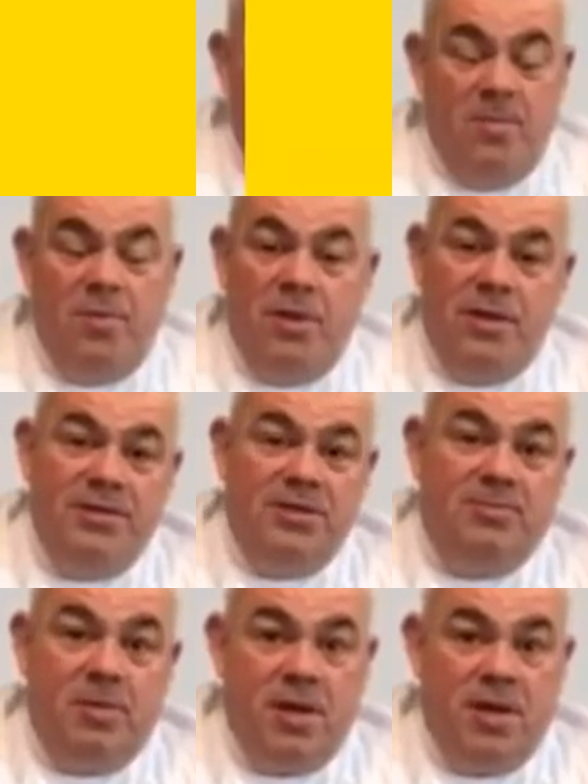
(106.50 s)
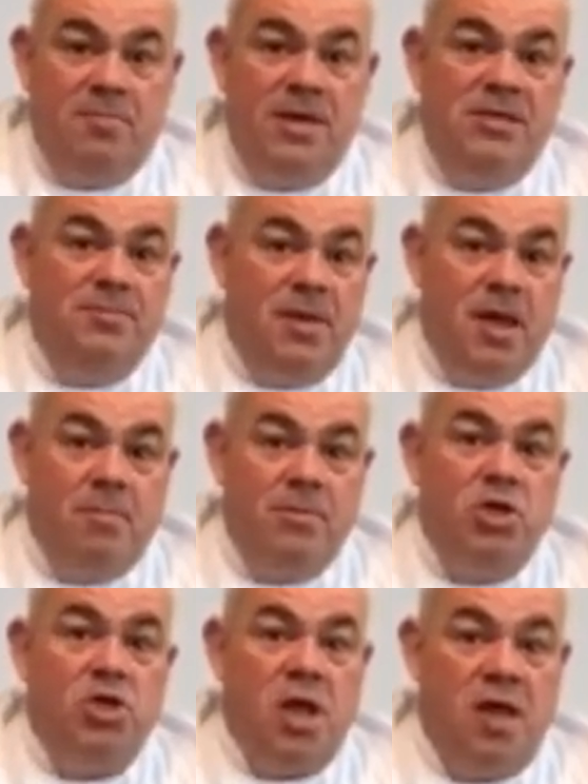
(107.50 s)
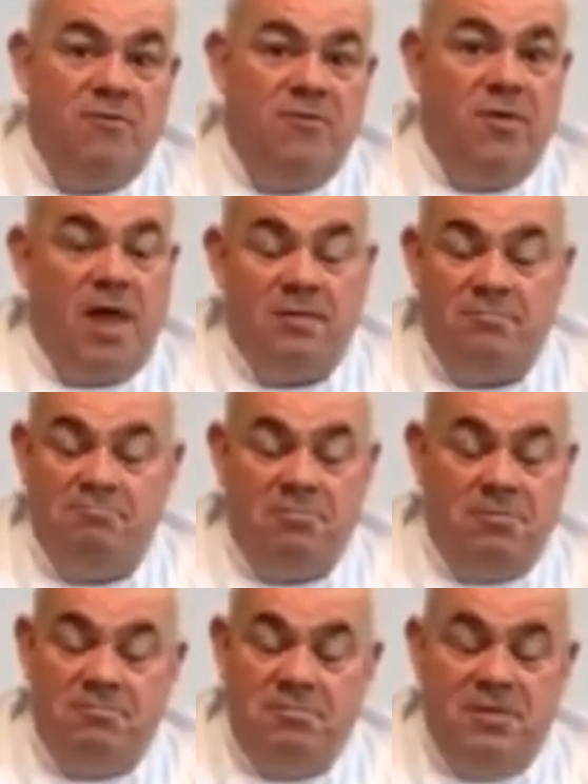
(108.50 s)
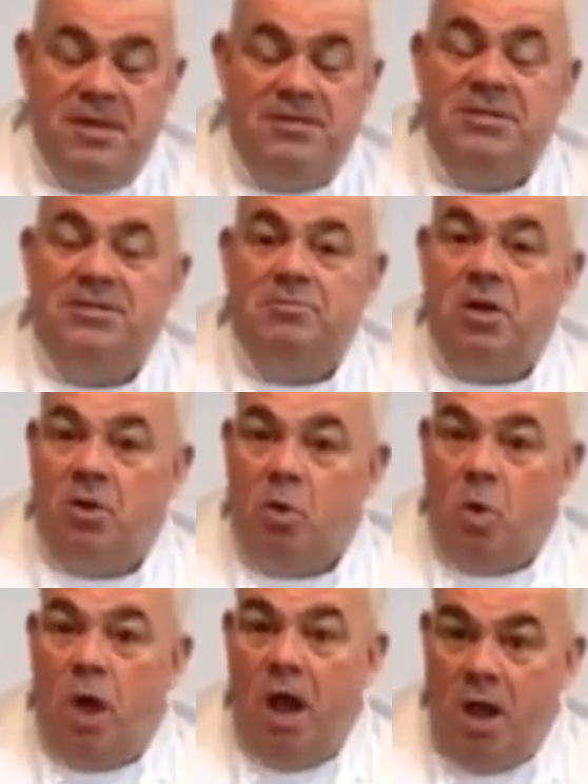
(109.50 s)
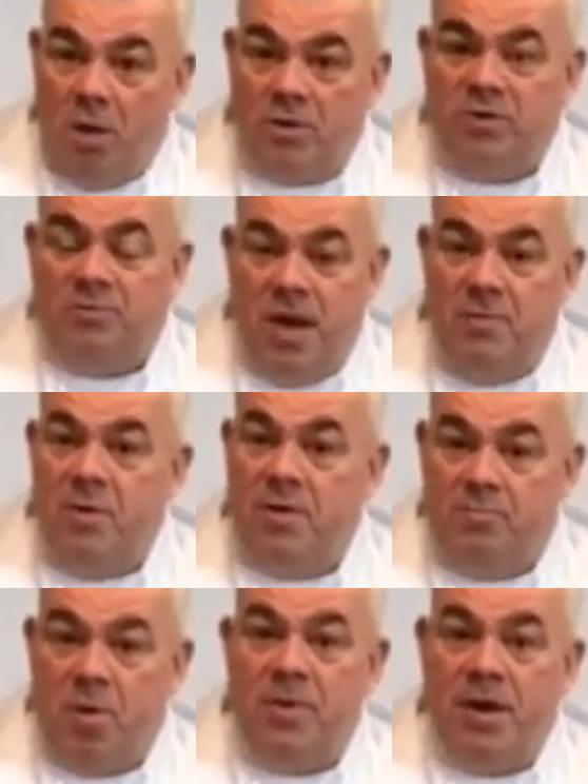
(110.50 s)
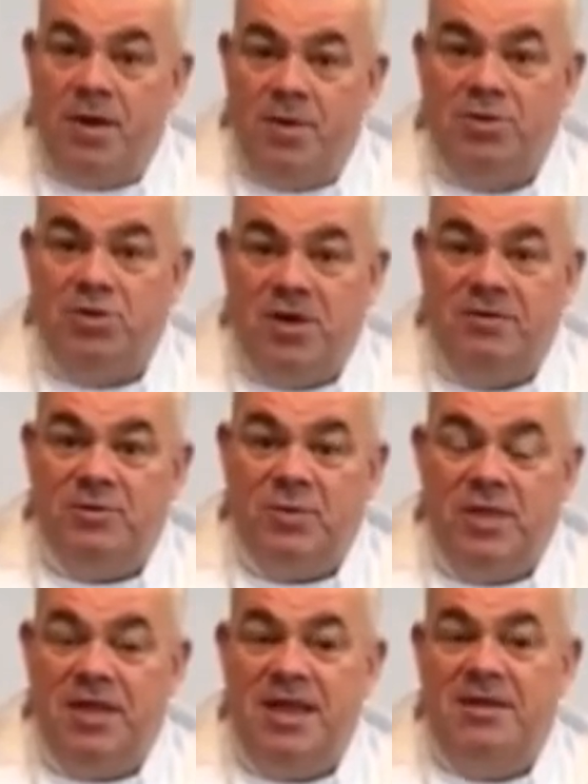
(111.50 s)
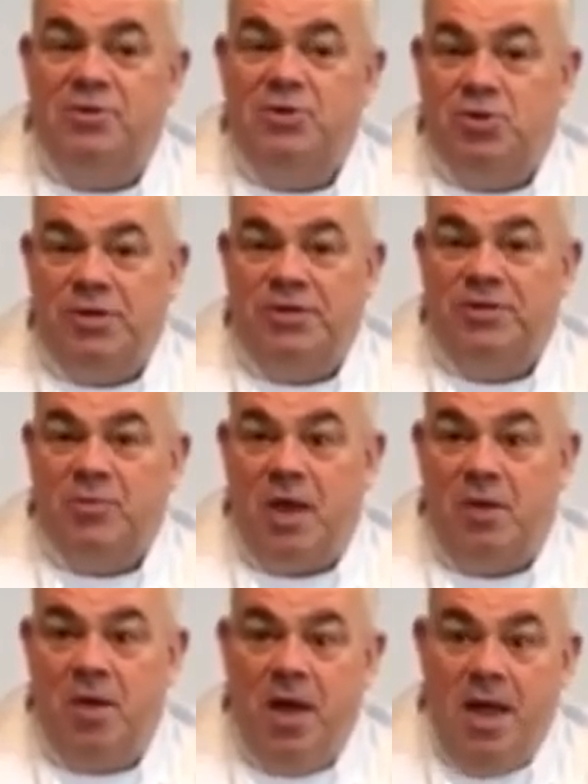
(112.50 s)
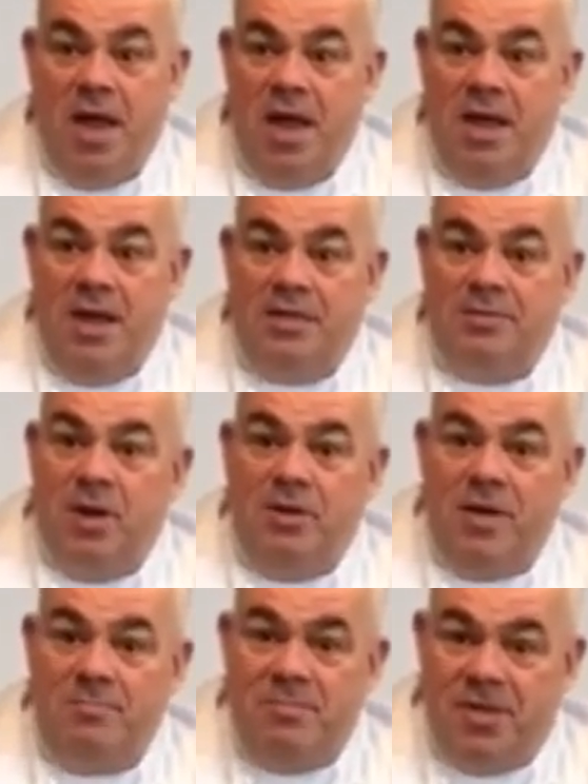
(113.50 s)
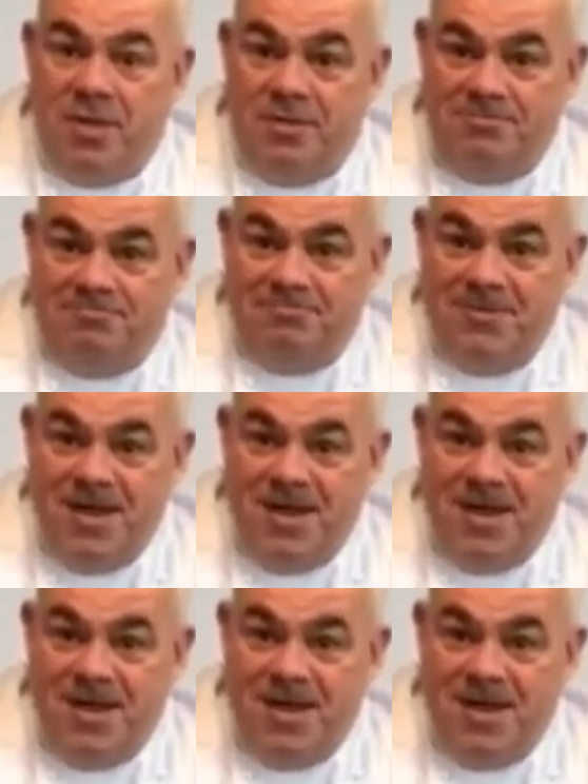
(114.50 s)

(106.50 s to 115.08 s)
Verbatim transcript: The people that inspired me to become a chef, and this is a lot of people and probably a lot of chefs within the industry as well, is my grandmother.